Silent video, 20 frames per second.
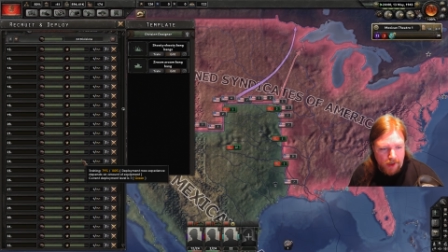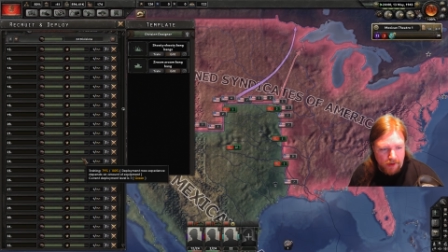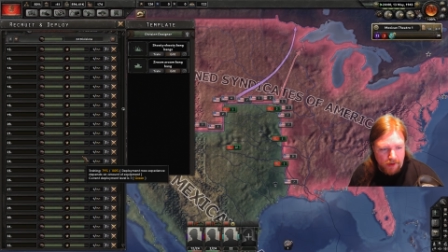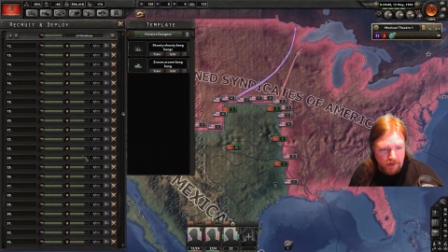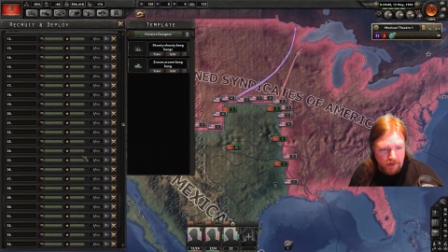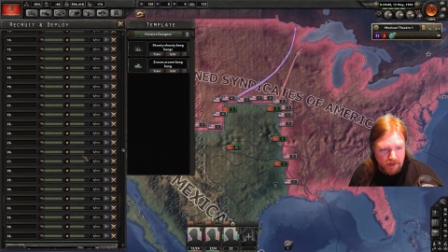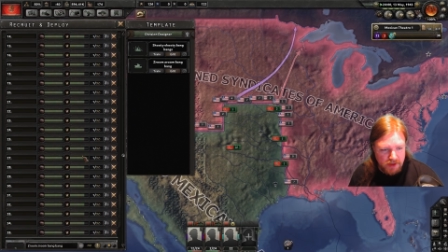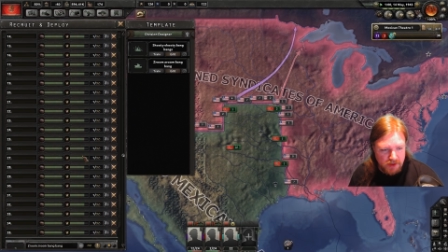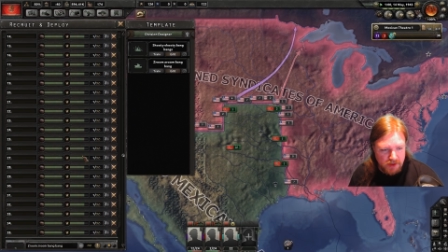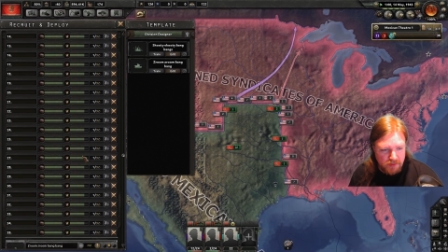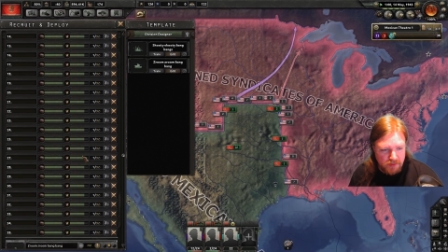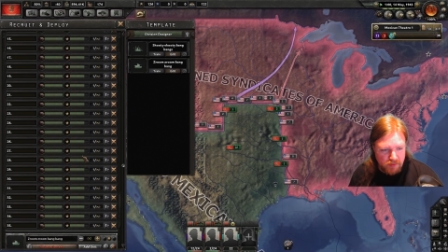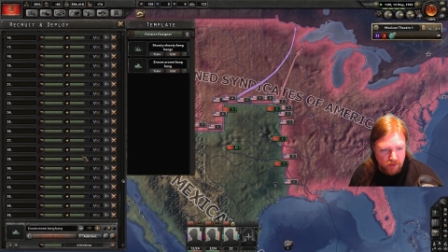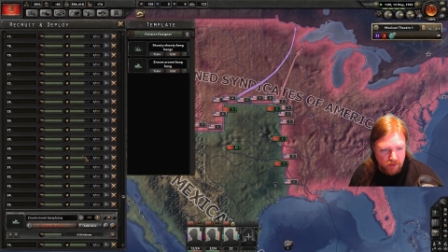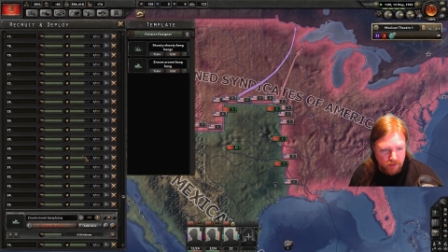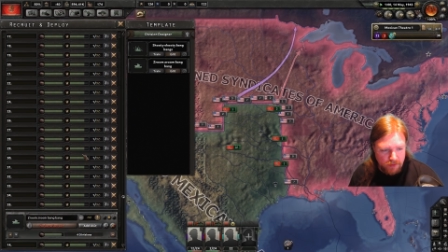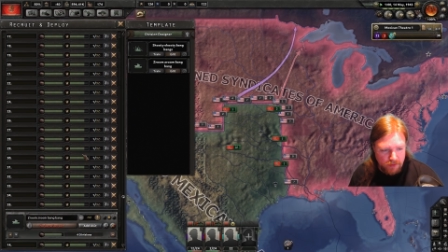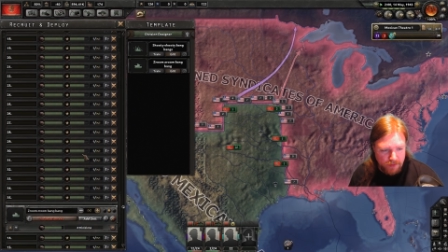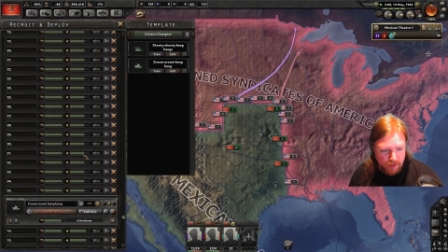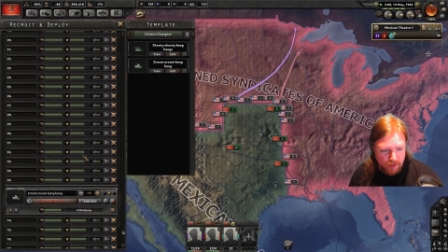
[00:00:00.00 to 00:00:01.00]
this is
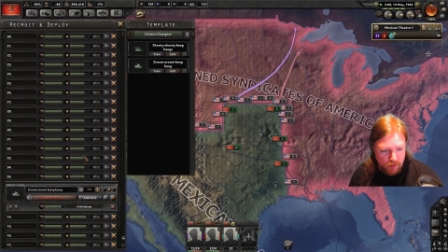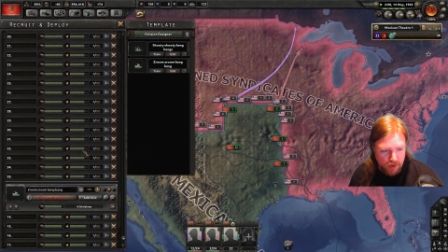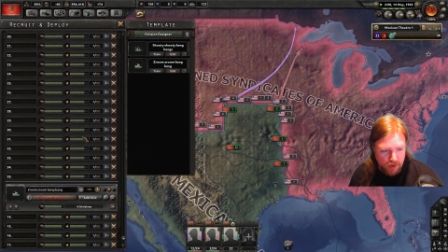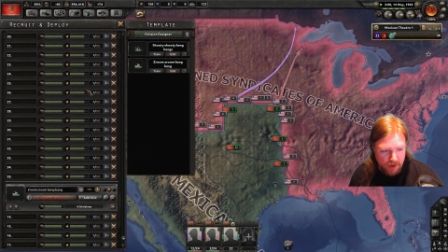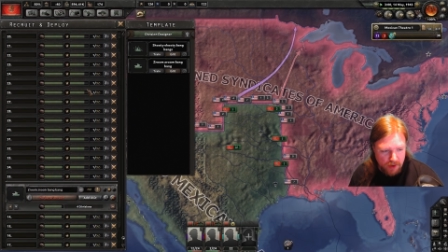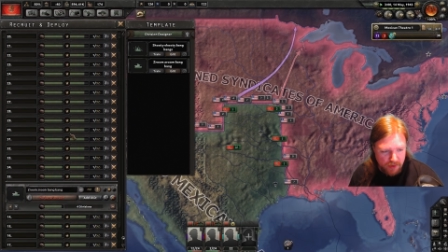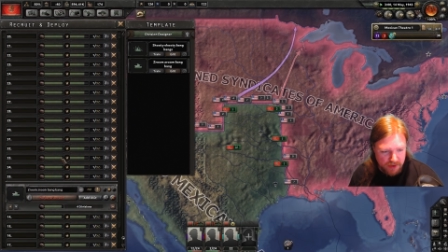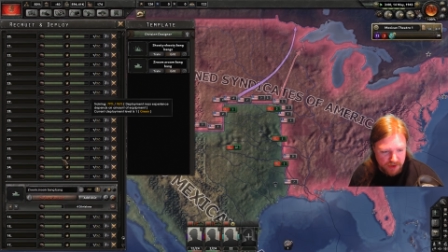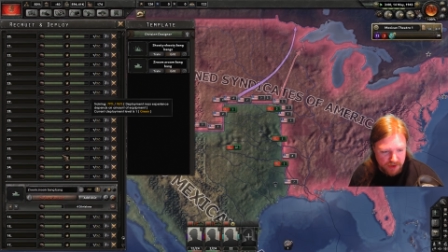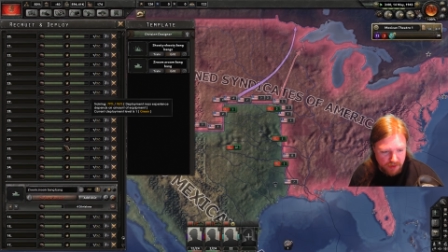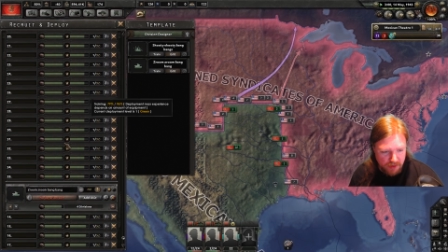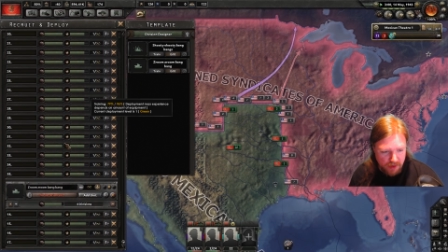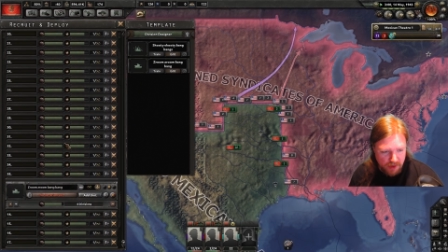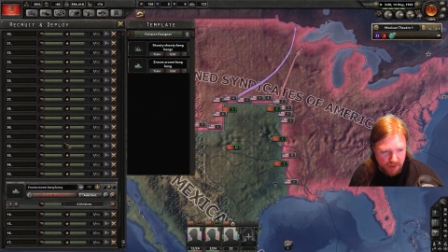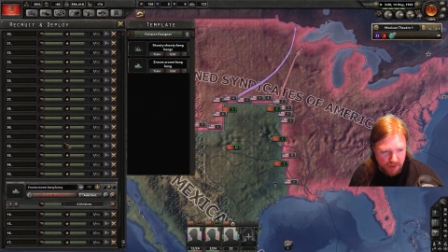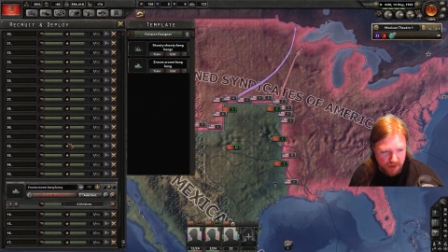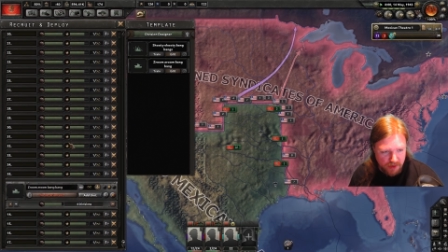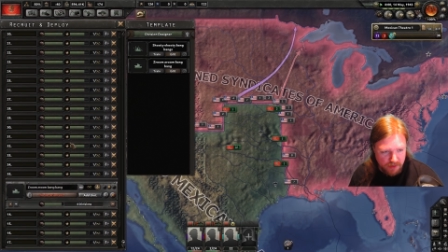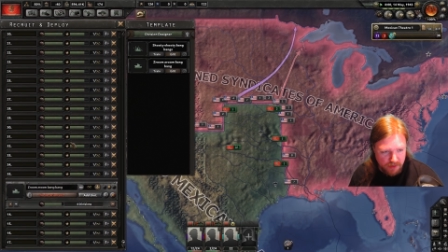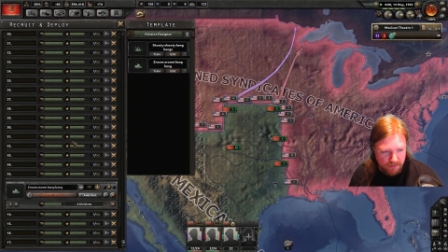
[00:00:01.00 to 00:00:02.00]
probably why we're so low
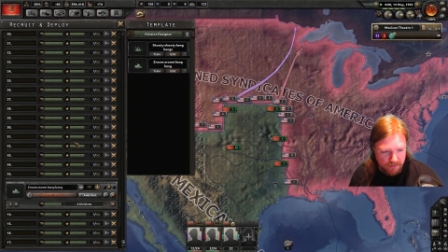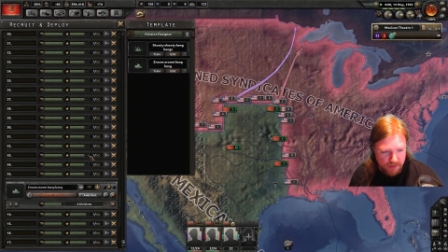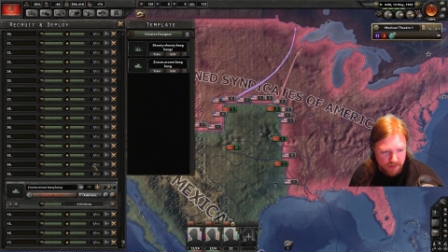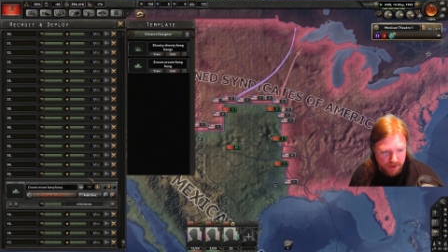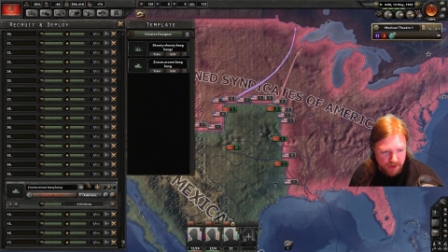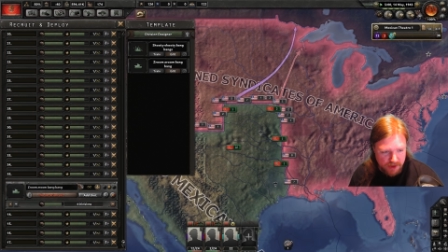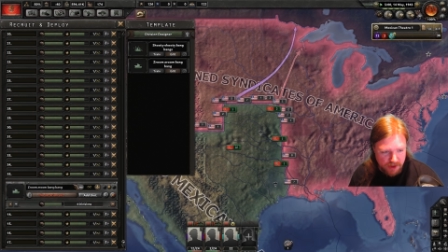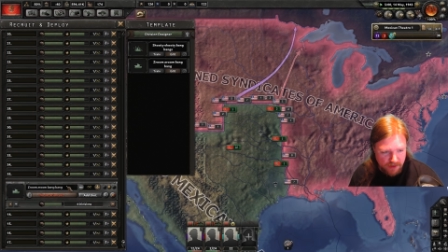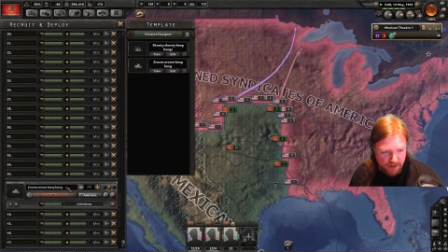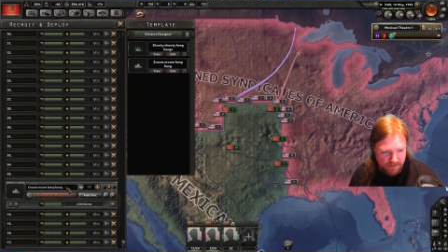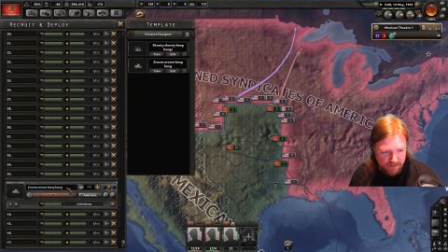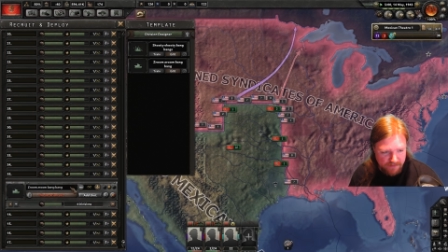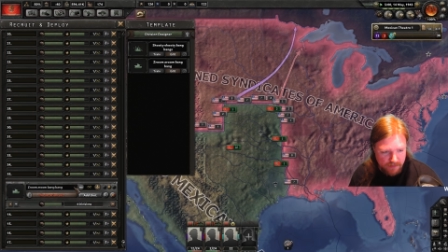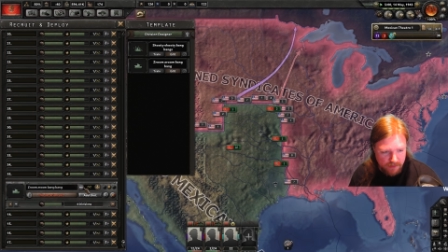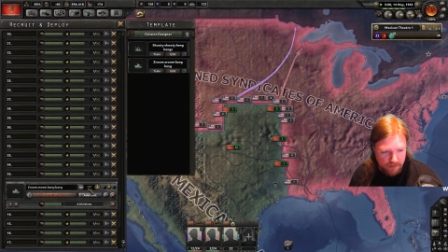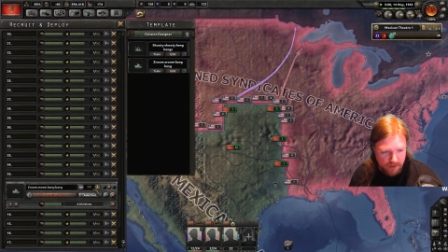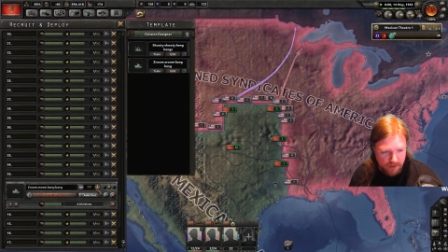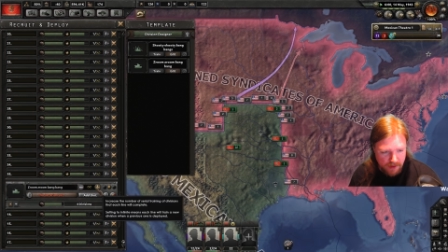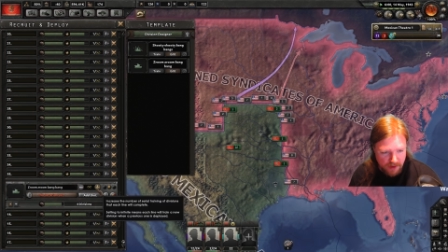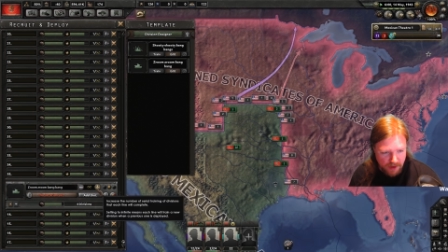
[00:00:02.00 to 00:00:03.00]
on stuff
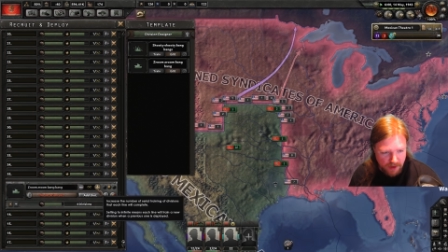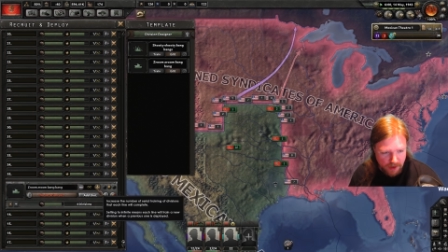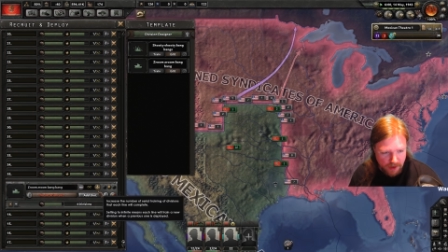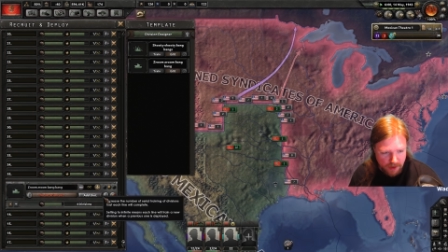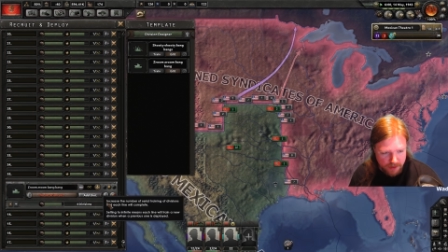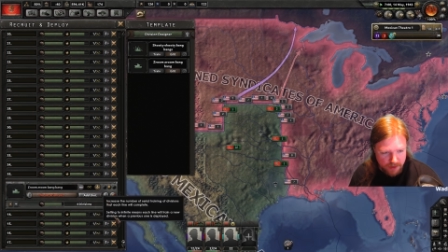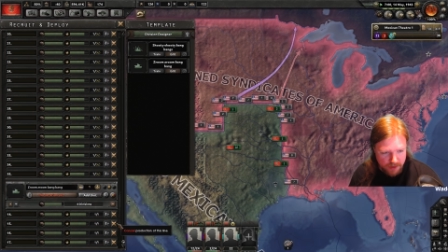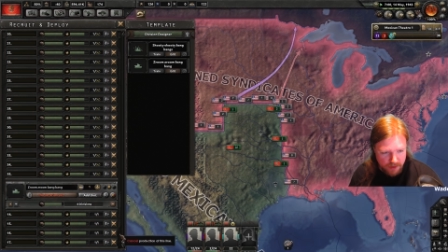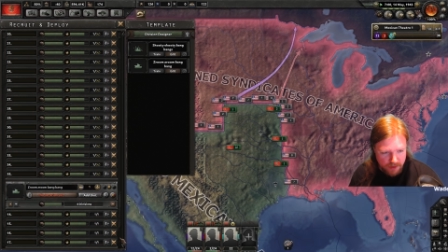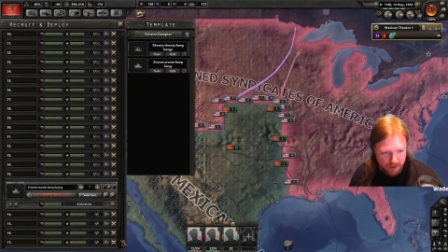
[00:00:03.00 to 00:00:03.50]
and things.